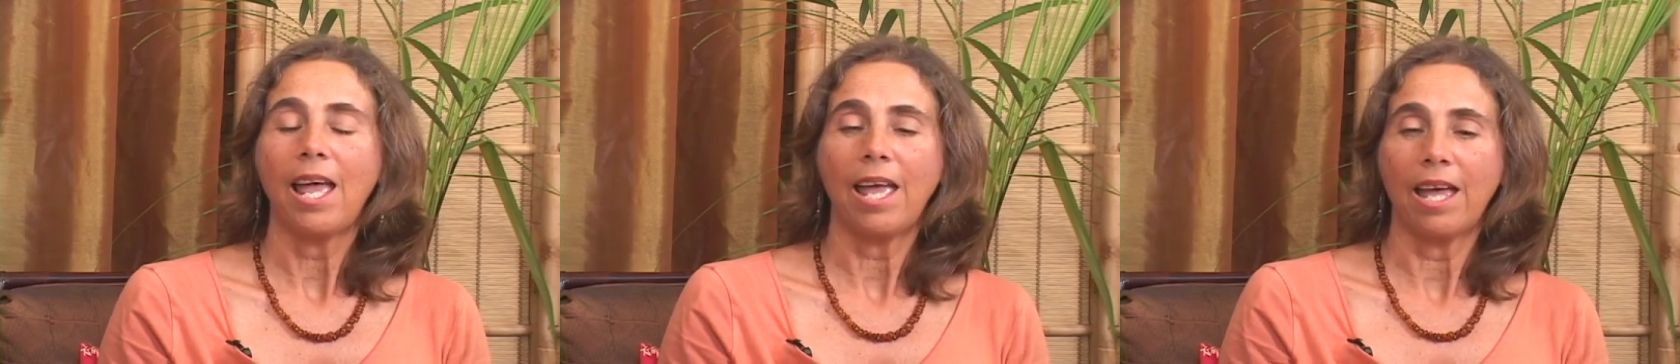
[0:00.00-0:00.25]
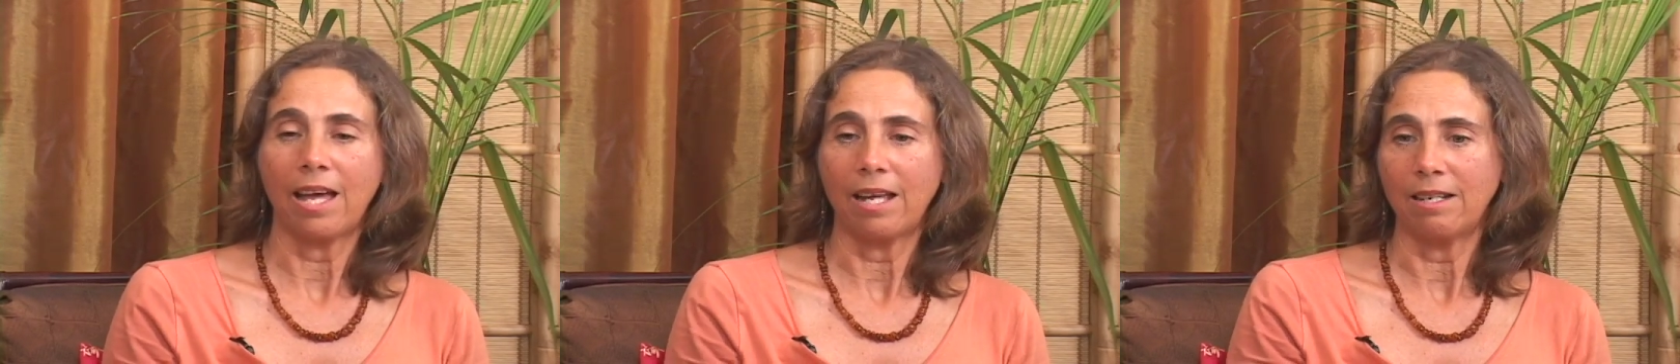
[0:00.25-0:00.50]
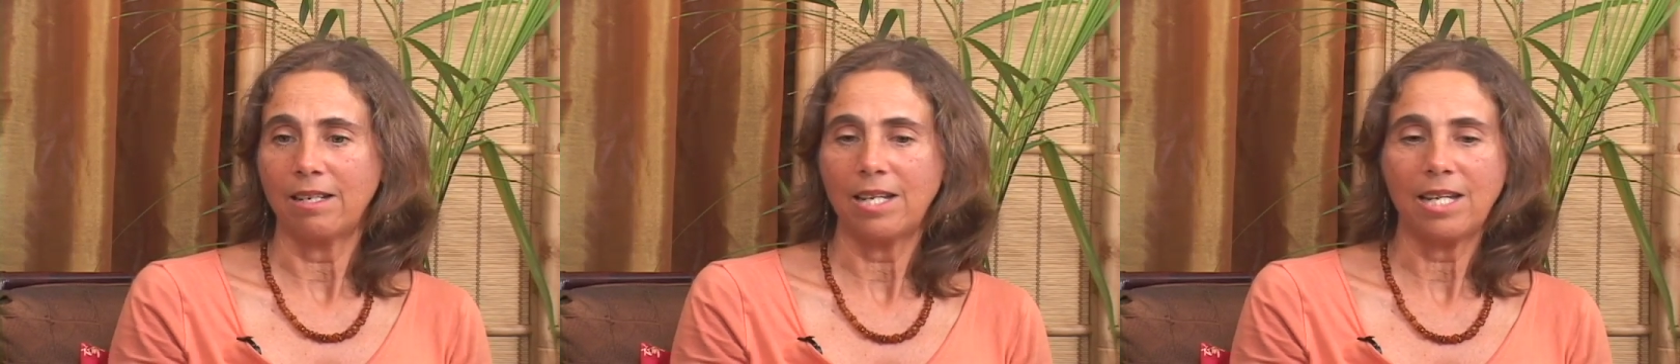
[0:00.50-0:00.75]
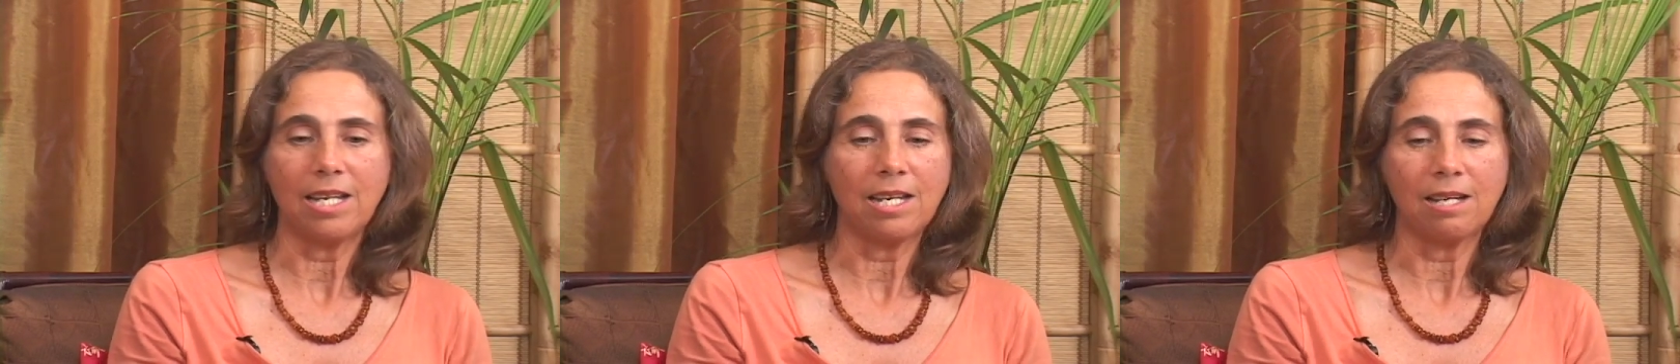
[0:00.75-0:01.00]
And
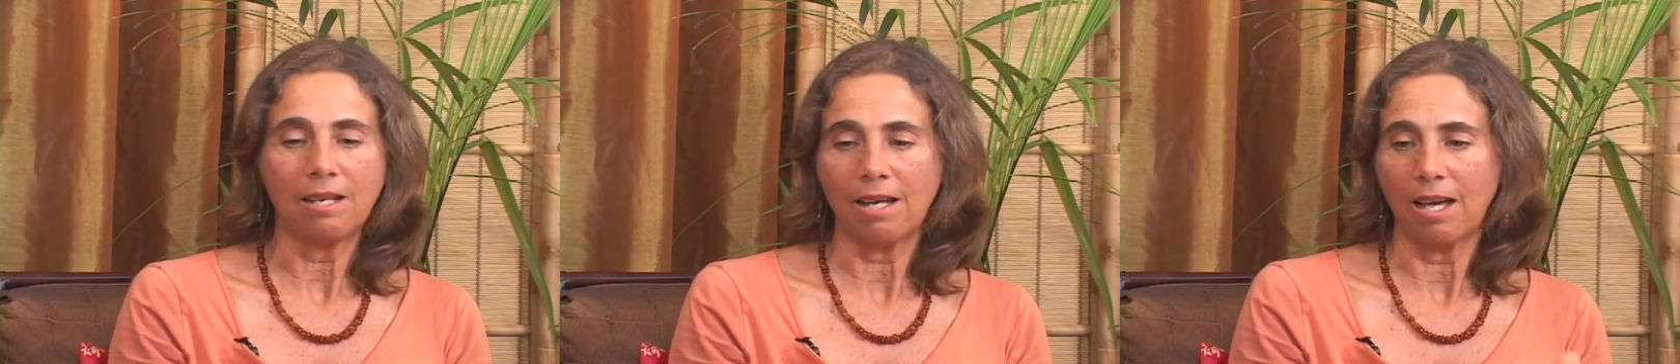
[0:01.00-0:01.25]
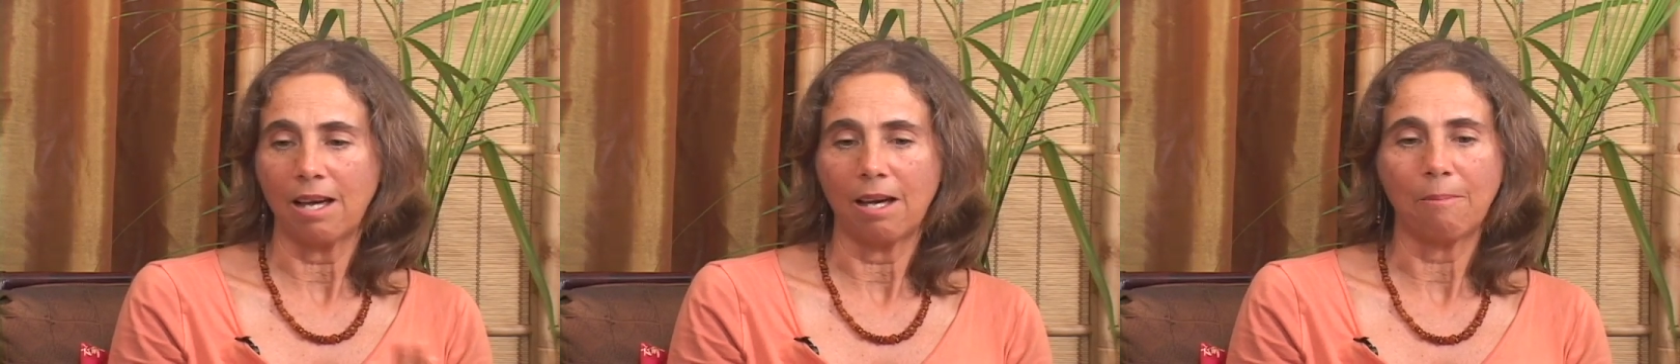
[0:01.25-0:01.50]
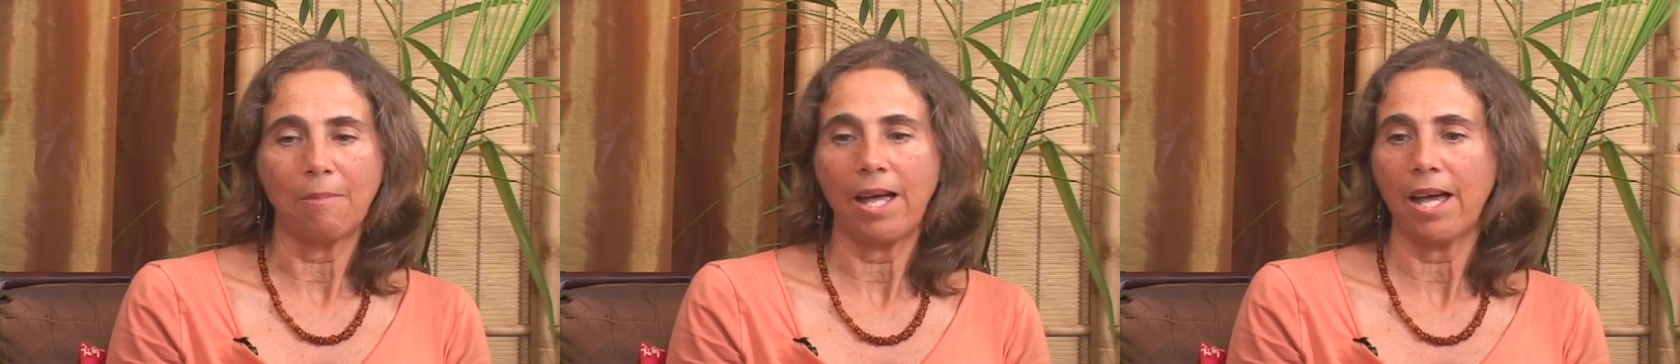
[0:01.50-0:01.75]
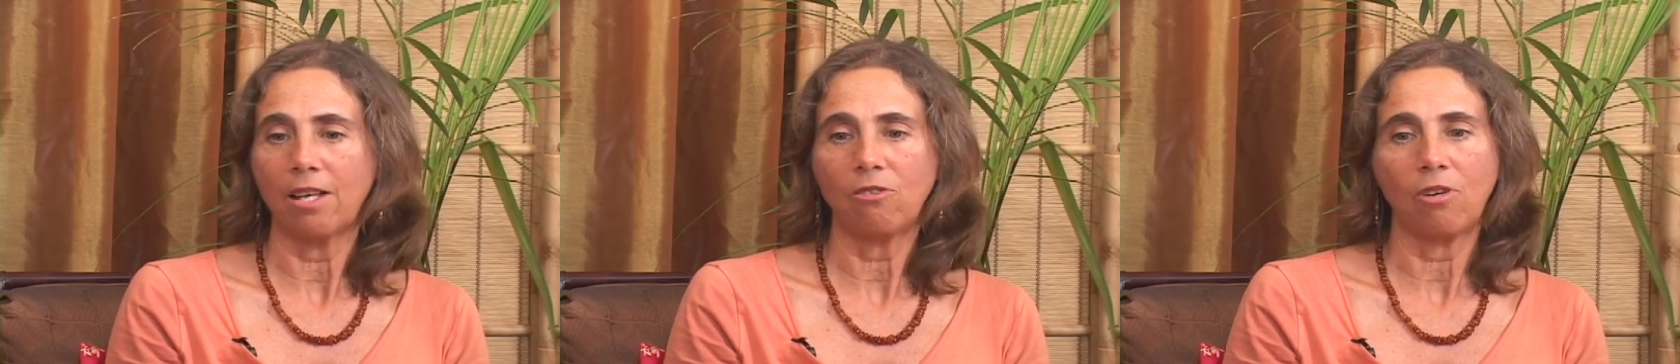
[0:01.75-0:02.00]
he
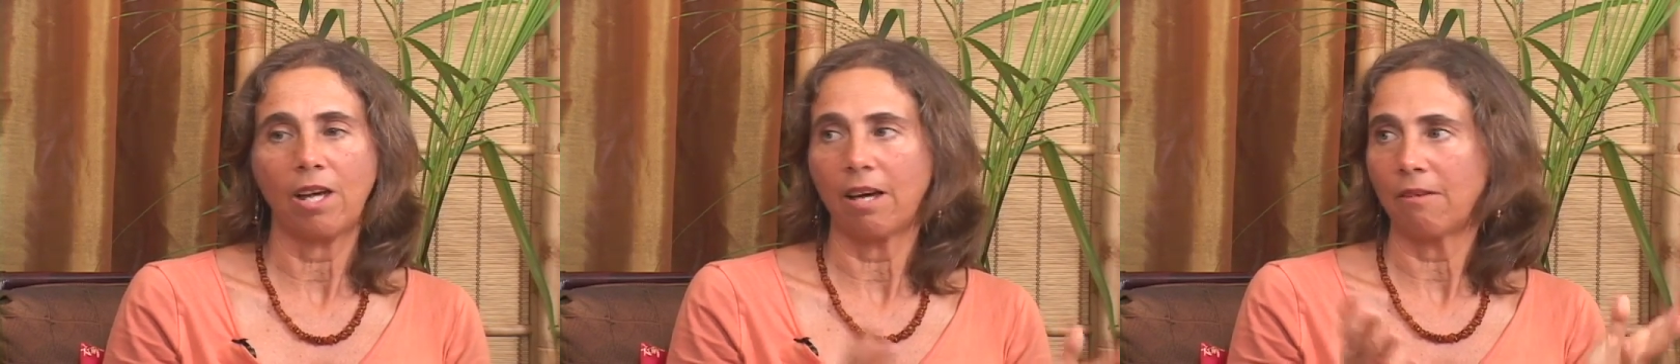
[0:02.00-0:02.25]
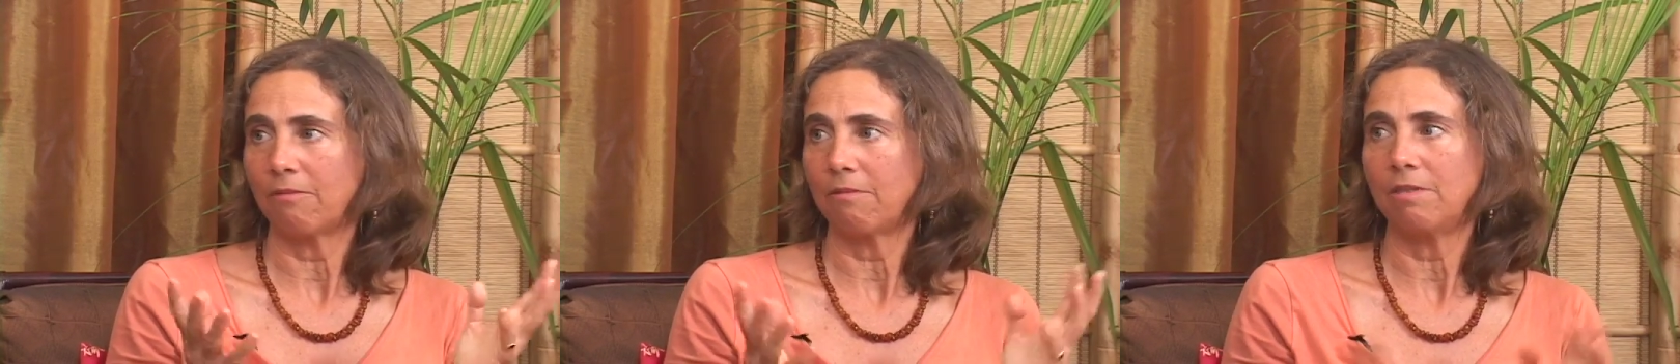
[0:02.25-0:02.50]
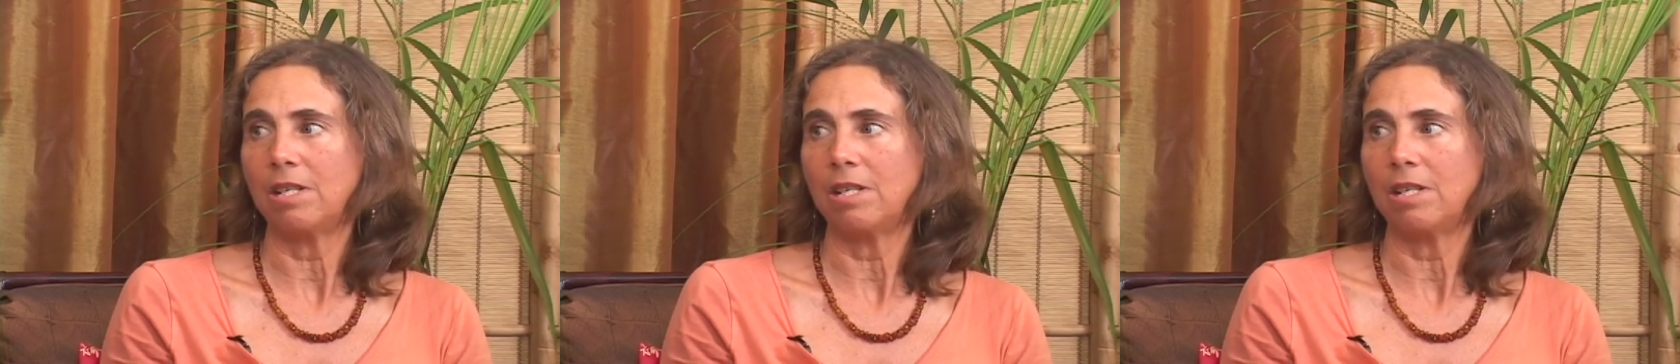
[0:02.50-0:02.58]
had to have